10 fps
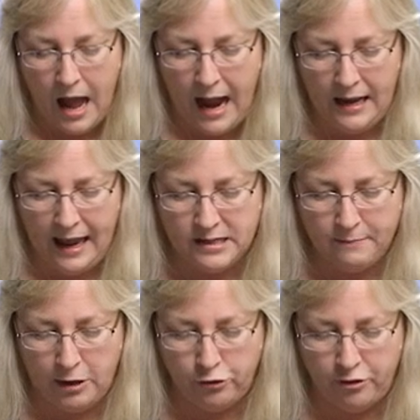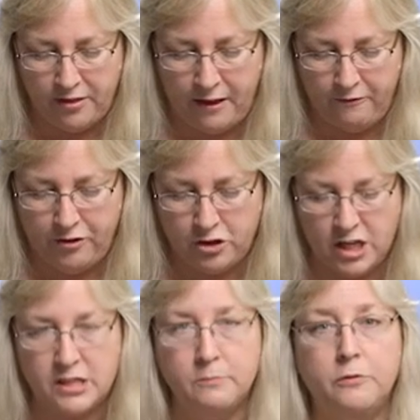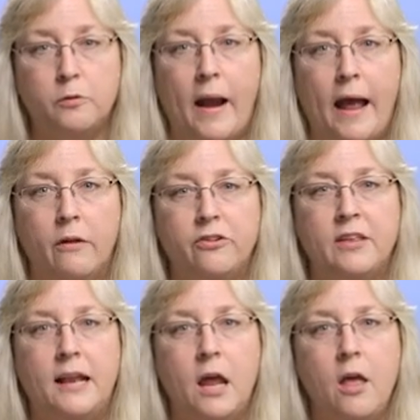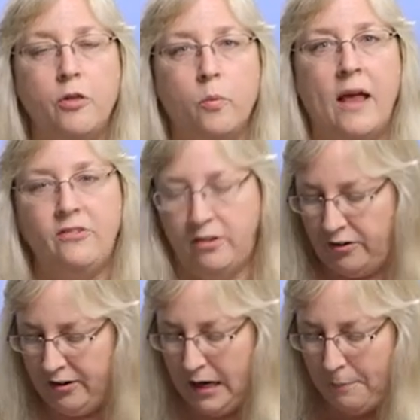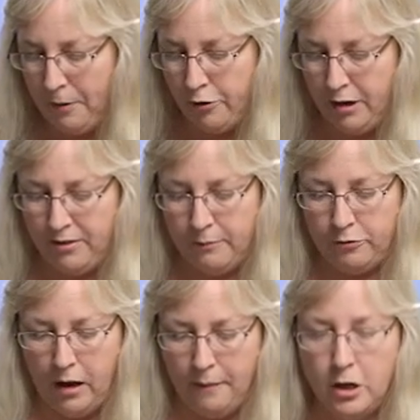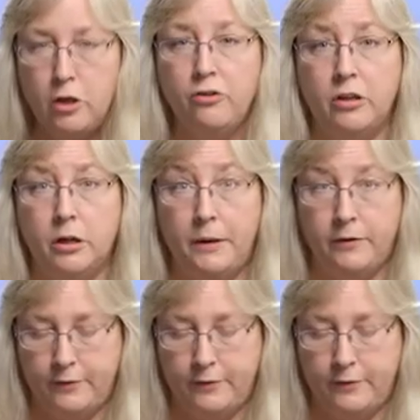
I like to make sure that that fish doesn't move around so that the resin doesn't get up underneath them. So I'm going to use a little bit